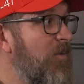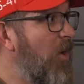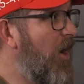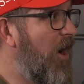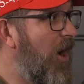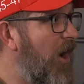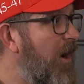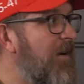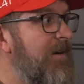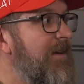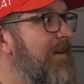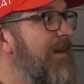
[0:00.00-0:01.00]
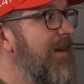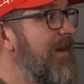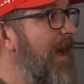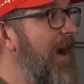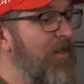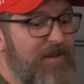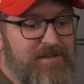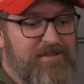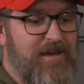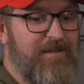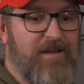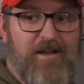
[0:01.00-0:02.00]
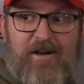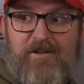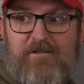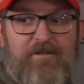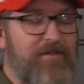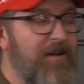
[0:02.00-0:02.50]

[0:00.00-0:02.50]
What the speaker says: the wall and how they designed the concrete